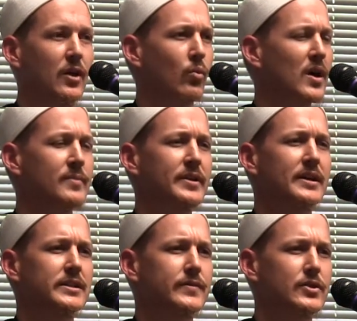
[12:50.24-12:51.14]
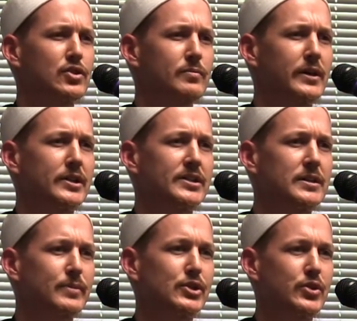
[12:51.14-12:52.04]
One, because of his humility,
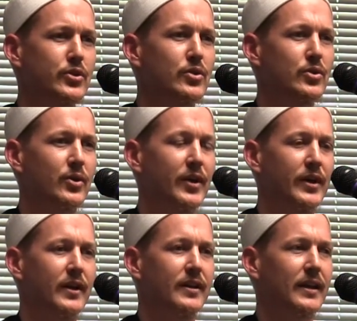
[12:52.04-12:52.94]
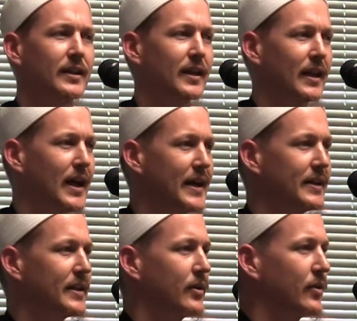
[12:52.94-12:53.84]
but two, that the
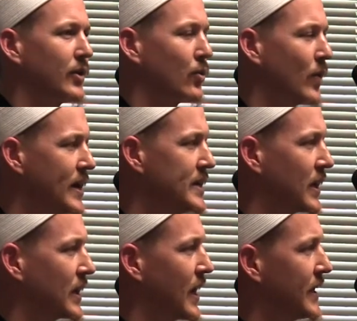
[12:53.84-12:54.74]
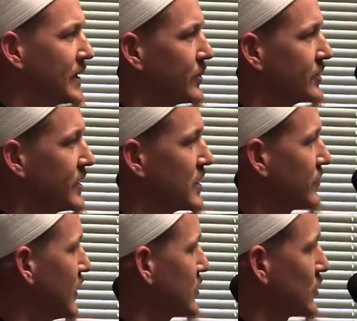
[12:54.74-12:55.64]
light, the, the radiant light that was in his
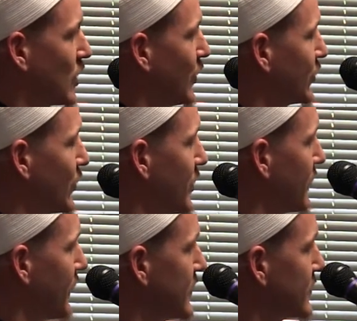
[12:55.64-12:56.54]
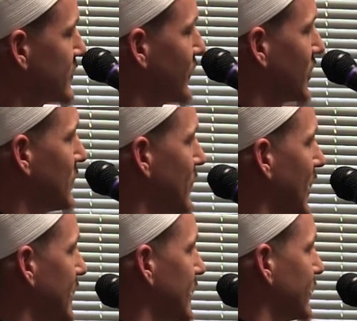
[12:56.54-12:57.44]
face was also in the faces of the
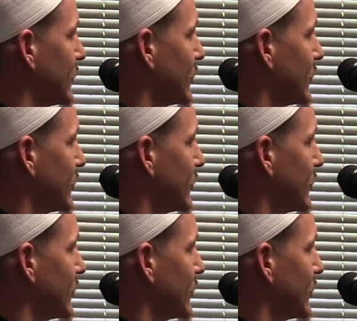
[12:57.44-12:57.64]
companions.